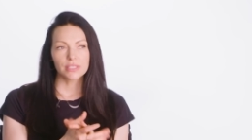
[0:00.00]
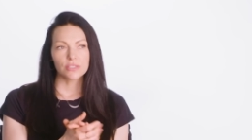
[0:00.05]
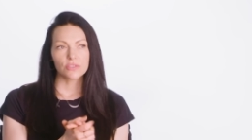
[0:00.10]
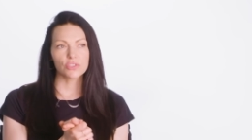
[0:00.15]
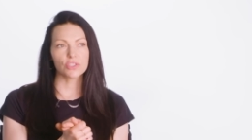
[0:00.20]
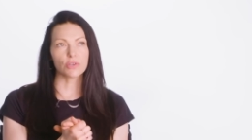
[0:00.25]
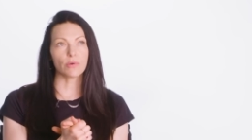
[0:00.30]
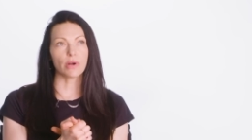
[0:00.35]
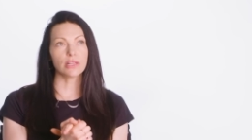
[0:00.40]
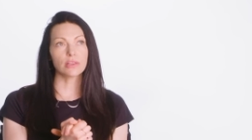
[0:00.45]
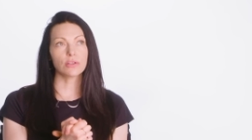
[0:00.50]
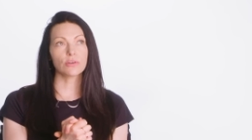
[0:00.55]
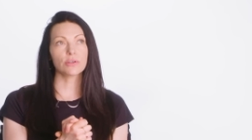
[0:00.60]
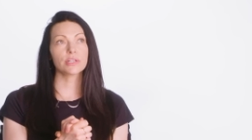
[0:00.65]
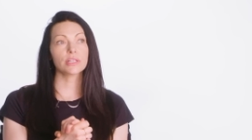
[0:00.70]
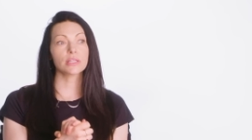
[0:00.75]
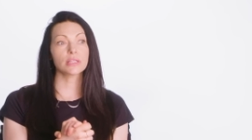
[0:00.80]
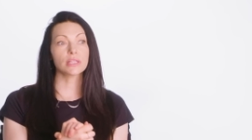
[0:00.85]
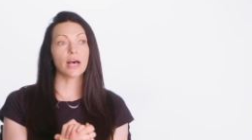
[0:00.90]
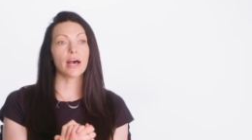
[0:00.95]
So I
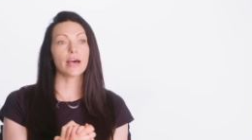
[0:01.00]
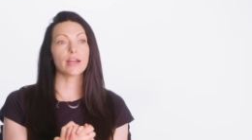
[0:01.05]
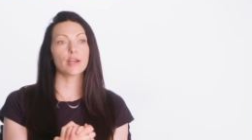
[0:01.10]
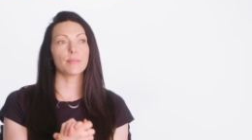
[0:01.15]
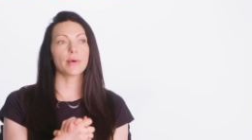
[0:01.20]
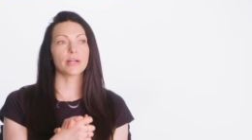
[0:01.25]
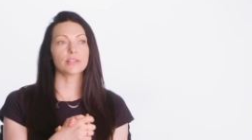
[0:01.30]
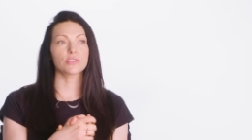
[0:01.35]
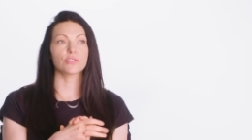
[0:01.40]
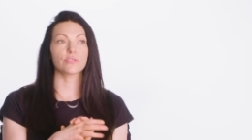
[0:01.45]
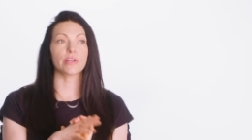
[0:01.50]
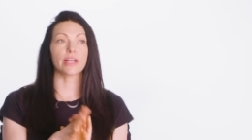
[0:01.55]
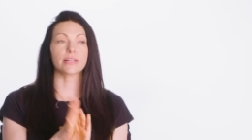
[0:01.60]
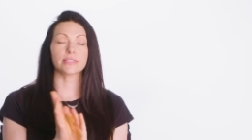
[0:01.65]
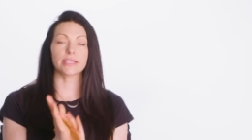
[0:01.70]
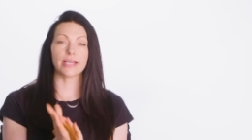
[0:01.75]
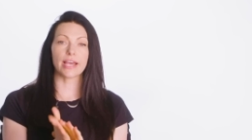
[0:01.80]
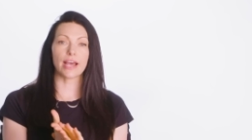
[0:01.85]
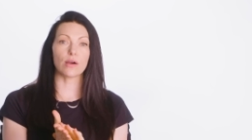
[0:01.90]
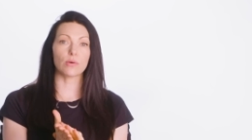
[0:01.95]
learned a lot about
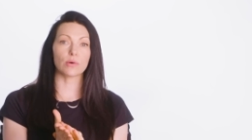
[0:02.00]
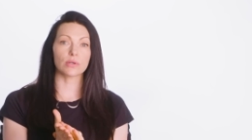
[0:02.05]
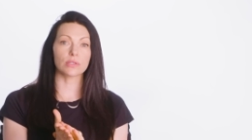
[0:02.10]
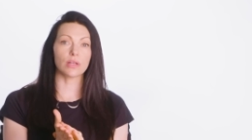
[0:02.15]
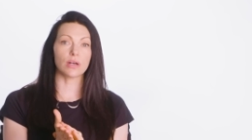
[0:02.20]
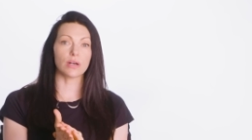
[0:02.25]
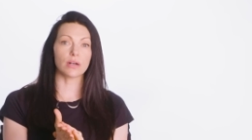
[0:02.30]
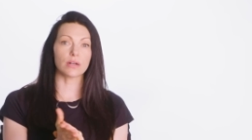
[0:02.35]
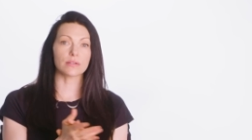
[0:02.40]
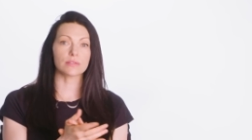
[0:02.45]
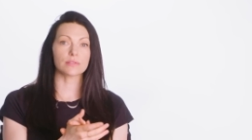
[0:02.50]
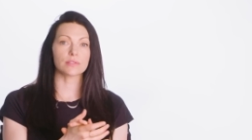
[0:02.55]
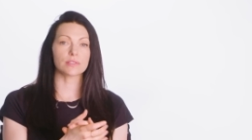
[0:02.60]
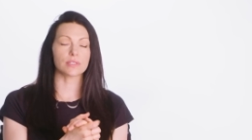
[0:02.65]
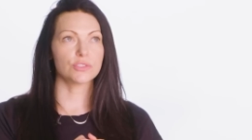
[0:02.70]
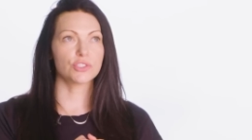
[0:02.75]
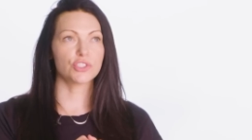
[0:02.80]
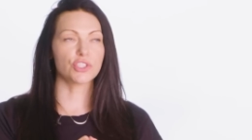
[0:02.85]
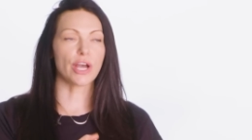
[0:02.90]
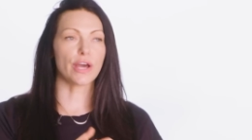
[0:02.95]
directing hour
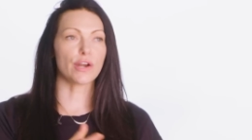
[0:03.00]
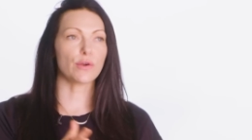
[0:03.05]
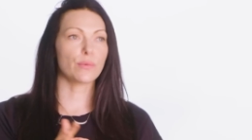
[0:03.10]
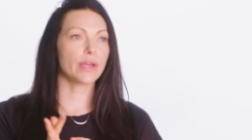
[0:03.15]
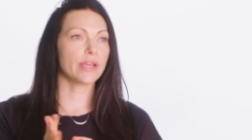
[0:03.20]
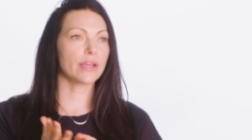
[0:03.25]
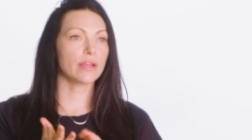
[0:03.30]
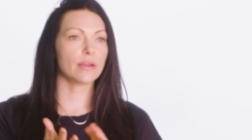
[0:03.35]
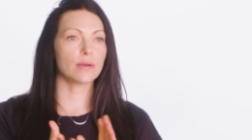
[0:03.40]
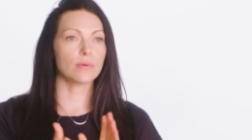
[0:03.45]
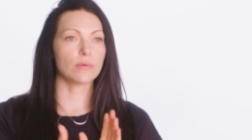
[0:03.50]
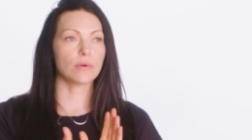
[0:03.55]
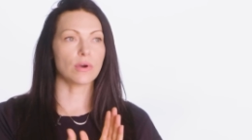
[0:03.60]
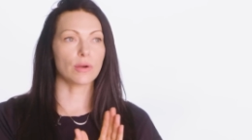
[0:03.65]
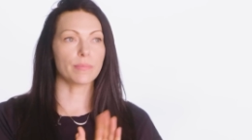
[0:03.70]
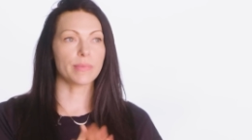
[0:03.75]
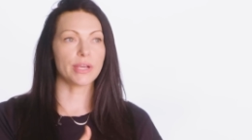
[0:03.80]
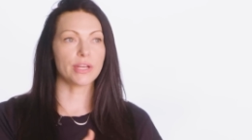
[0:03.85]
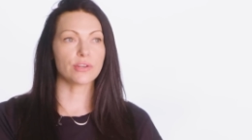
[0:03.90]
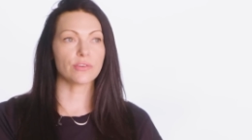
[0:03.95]
longs, shadowing
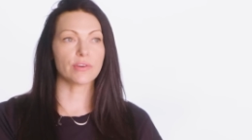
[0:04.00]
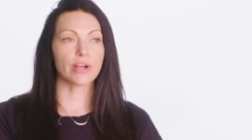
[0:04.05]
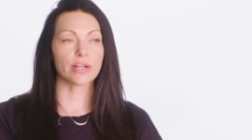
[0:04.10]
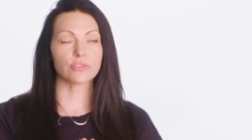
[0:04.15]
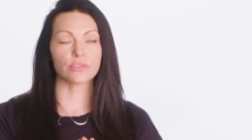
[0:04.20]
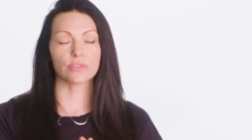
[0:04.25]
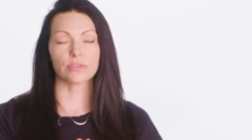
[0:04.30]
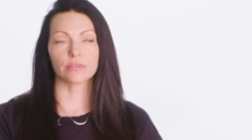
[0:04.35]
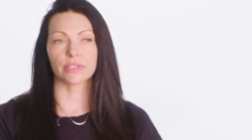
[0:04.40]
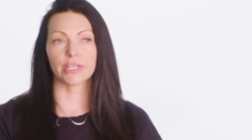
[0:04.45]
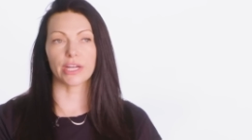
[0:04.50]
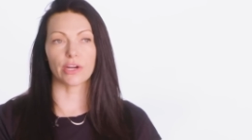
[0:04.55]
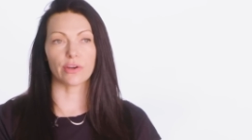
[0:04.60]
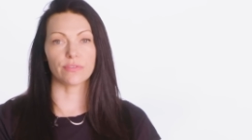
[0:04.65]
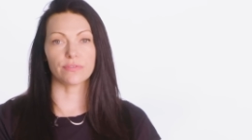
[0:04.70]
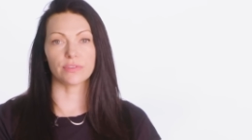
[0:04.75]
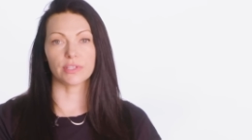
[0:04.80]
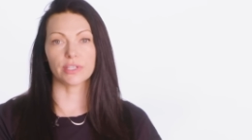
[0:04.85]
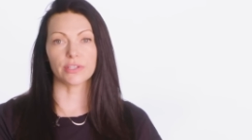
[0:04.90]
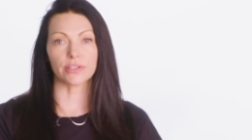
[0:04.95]
our main director,
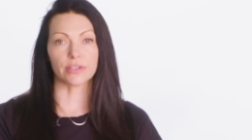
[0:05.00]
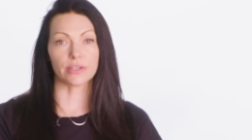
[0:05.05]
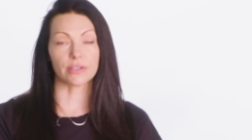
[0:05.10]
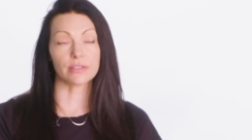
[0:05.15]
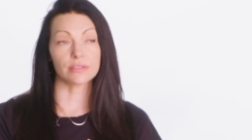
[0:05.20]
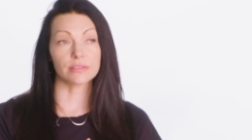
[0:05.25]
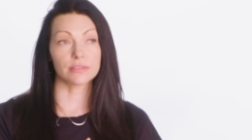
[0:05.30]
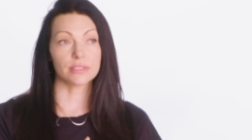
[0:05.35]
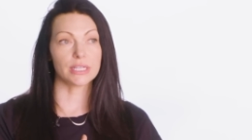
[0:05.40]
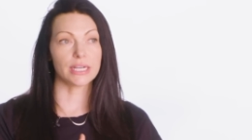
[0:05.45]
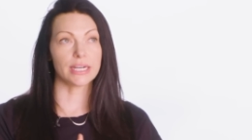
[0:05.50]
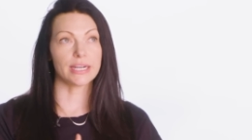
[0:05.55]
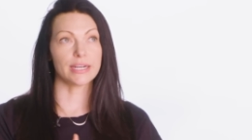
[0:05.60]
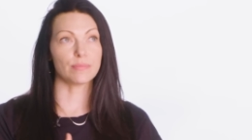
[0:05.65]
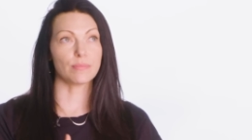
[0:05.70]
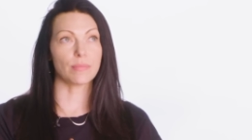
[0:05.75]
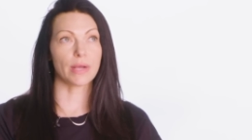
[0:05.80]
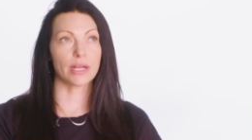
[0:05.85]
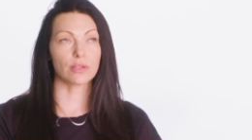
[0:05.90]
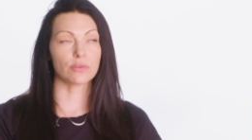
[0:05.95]
Gary Fleder.
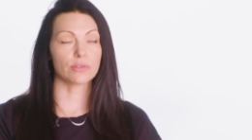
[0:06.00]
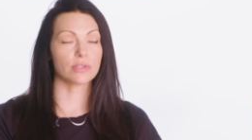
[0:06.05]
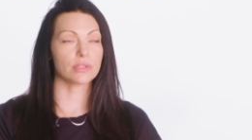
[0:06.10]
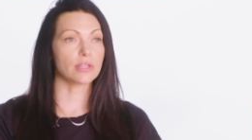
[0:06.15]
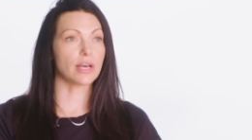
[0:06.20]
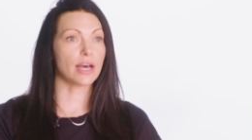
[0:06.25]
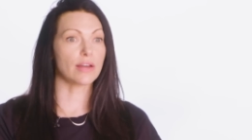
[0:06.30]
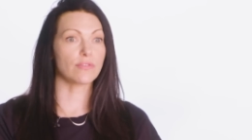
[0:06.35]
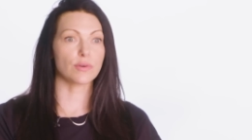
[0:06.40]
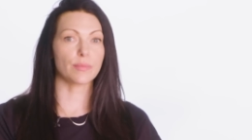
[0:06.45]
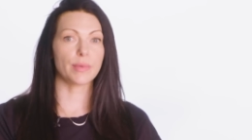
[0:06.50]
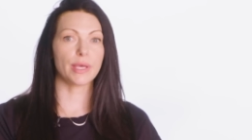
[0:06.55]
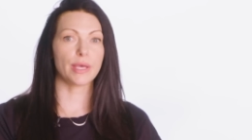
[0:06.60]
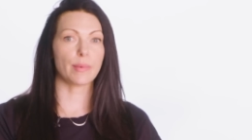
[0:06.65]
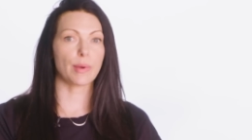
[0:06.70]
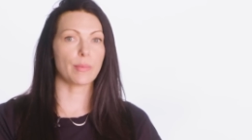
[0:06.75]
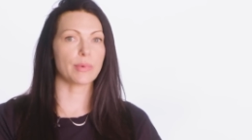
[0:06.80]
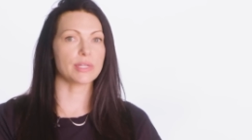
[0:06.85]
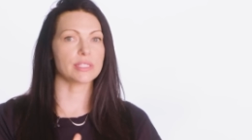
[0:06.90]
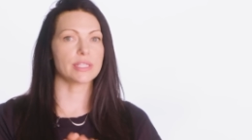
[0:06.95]
Um, I learned a lot from
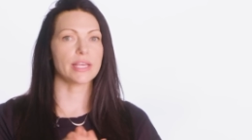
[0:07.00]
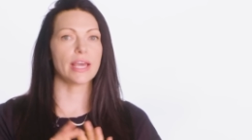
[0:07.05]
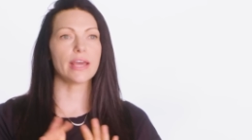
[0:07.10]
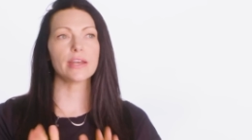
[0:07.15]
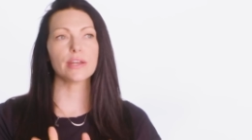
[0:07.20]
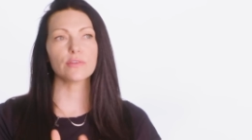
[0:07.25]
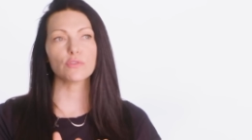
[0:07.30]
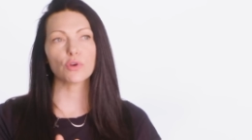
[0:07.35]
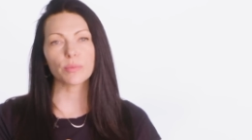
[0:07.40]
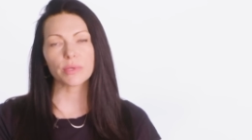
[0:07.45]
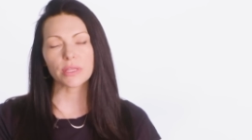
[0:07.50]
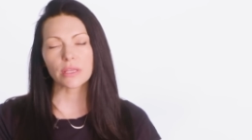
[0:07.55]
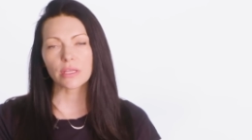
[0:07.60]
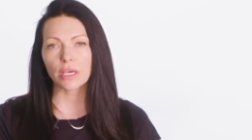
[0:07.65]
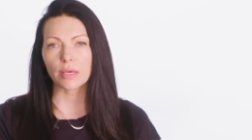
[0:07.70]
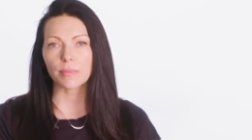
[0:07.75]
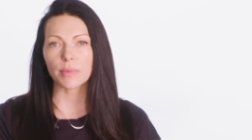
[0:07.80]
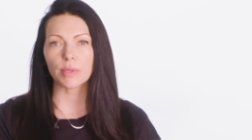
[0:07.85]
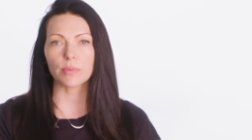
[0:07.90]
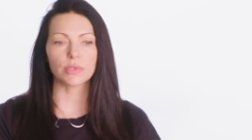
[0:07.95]
him. I went to the editing room with
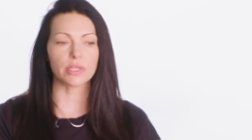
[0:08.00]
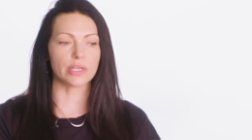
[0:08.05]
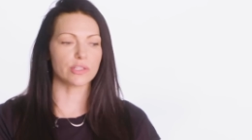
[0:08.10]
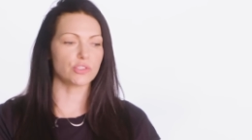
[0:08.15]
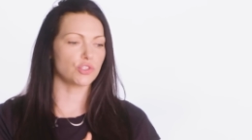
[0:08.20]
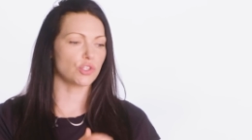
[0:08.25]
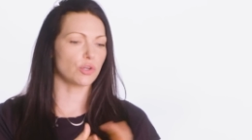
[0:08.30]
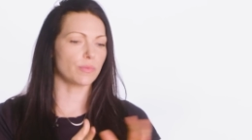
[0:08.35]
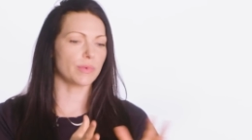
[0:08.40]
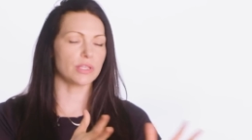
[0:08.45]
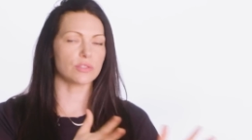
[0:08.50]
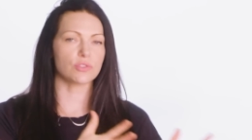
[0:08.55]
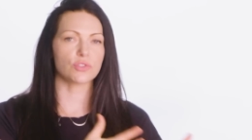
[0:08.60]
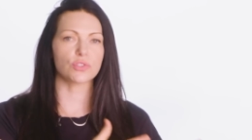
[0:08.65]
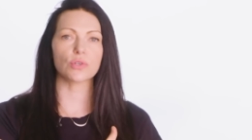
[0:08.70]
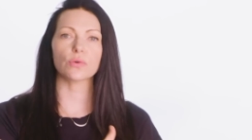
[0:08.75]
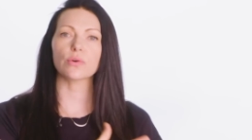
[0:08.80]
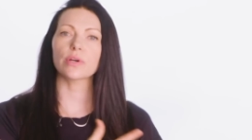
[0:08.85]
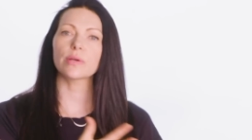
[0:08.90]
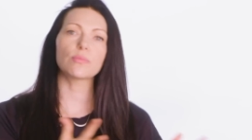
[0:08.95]
him. He would like show me his
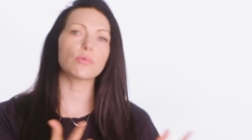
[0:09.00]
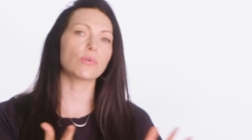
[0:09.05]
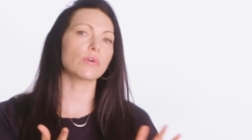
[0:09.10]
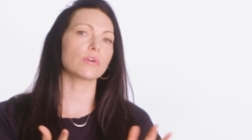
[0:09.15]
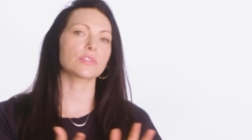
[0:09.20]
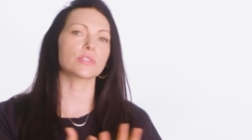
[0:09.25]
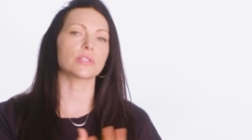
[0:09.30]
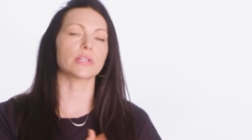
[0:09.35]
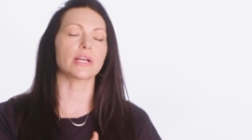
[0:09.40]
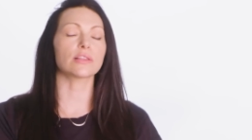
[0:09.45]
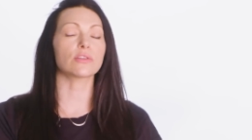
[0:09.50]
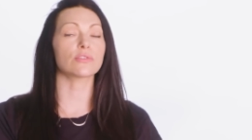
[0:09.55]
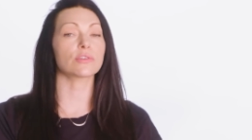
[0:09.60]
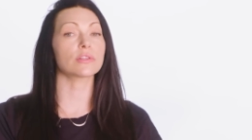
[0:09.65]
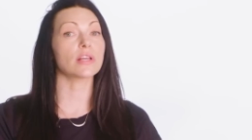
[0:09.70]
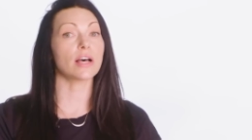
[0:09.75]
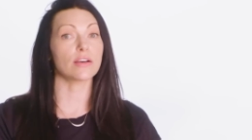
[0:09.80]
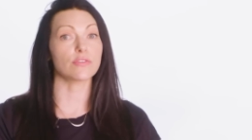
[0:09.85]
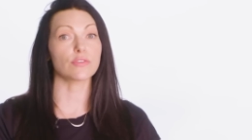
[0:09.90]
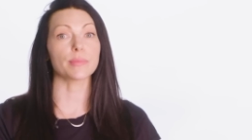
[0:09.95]
storyboards, and I learned
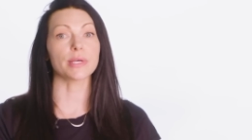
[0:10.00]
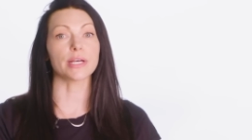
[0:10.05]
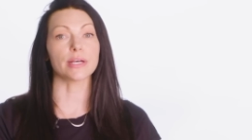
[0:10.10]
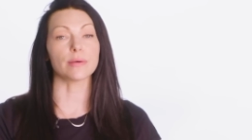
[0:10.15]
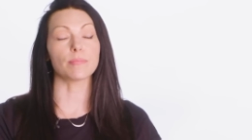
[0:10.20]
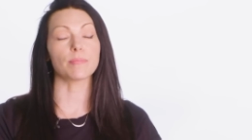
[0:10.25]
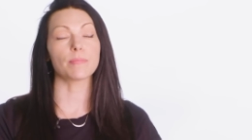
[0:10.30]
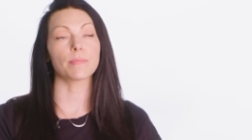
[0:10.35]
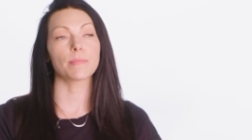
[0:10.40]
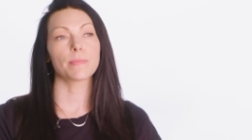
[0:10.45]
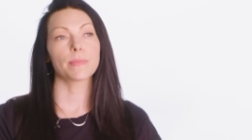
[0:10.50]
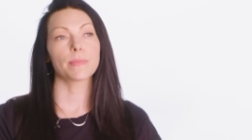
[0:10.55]
a lot from him.